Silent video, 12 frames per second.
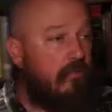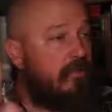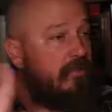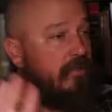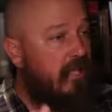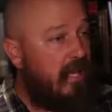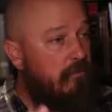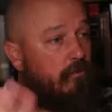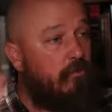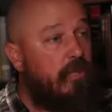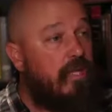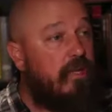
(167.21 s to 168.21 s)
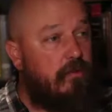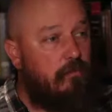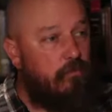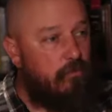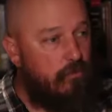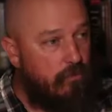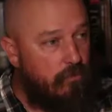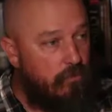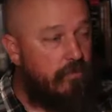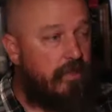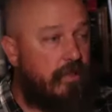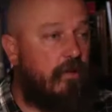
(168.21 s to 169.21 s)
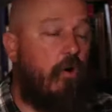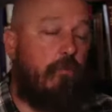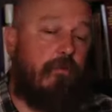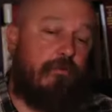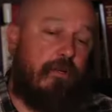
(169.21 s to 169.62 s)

level at the game and read it and move and get open